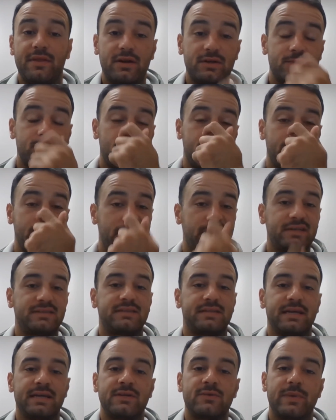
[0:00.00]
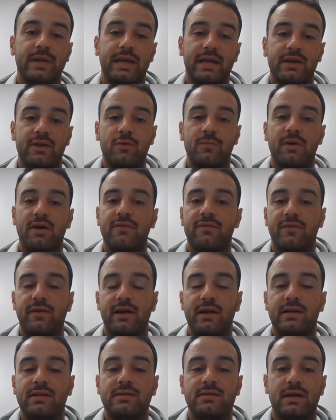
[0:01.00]
One last thing we can do, my
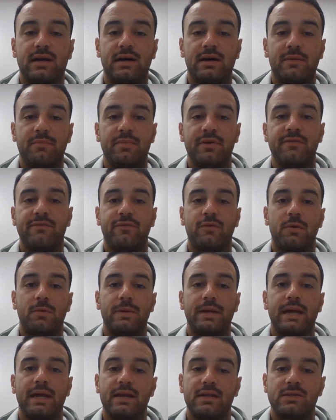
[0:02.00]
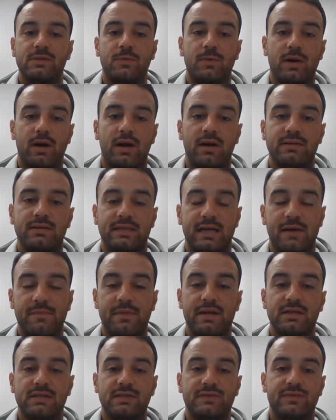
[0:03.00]
friends, before we get into what our
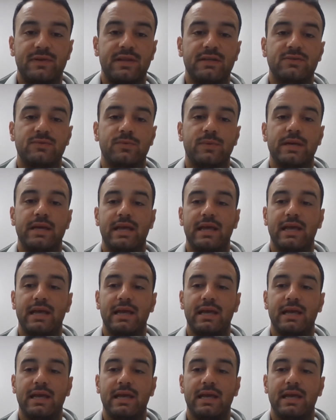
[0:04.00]
assignment is for this week,